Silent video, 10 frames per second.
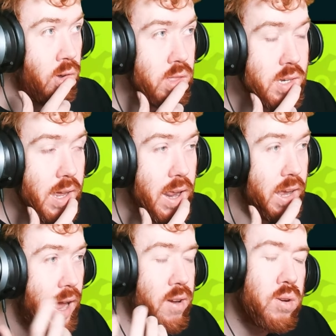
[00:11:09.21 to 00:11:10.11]
Not to say,
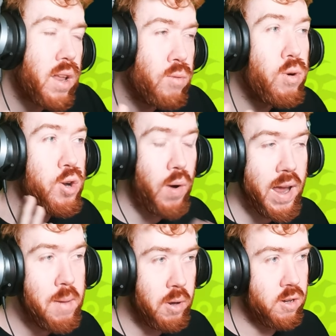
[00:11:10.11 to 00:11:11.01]
like, I didn't
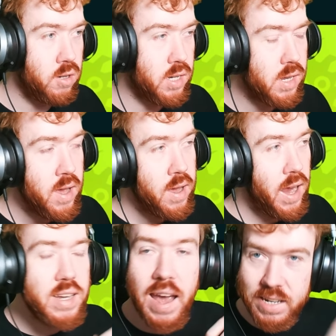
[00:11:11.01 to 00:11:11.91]
regret it because
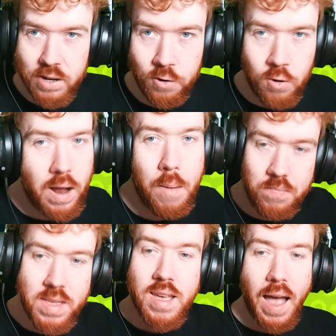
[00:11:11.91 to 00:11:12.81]
it's Escanor.
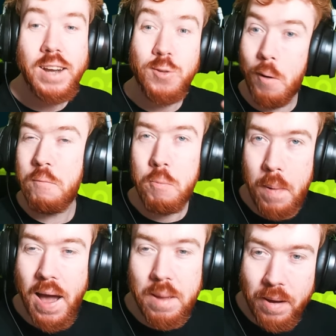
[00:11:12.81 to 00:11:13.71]
I do not feel
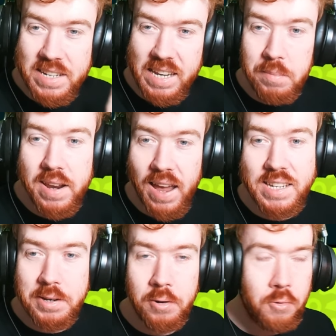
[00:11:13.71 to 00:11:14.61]
bad about summoning
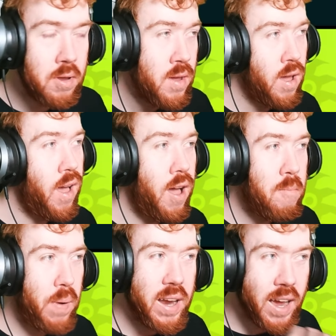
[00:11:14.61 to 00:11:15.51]
Escanor.
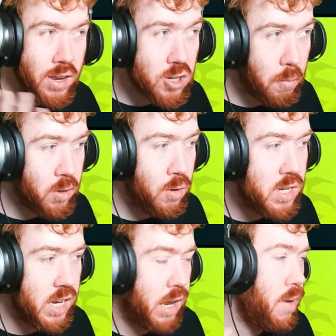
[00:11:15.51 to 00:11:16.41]
But I kind of stopped
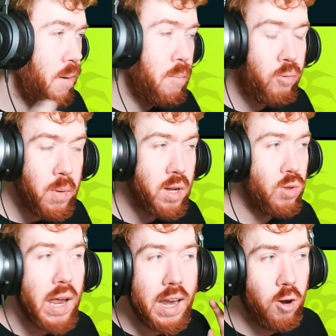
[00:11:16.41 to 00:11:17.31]
using him. And I'm probably going
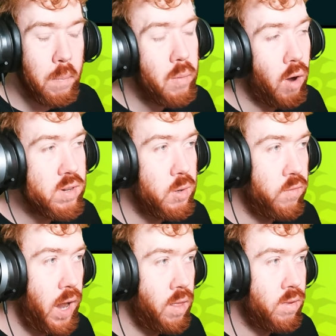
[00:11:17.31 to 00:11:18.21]
to do that a little bit, obviously,
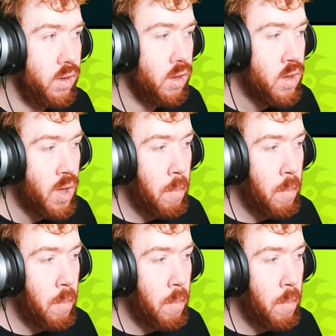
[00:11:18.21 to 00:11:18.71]
with Valenti.